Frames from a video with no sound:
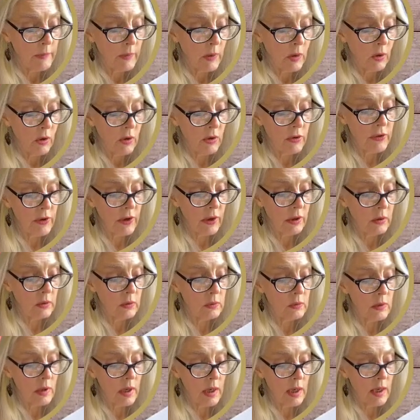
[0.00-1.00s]

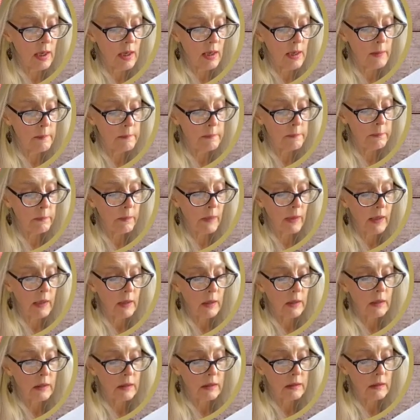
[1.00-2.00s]
although
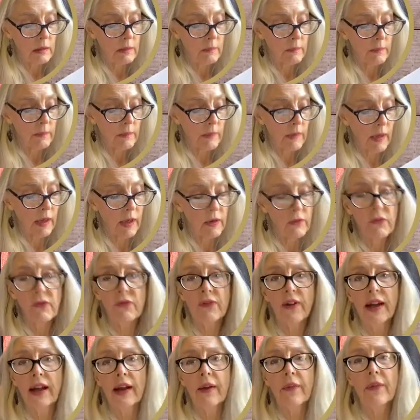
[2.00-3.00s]
I
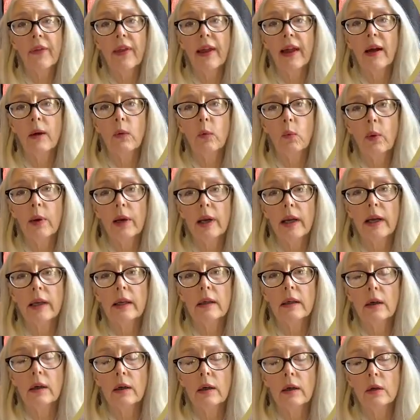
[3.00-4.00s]
found that when I
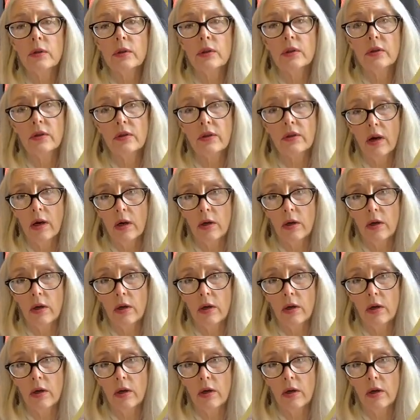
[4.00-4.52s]
go to the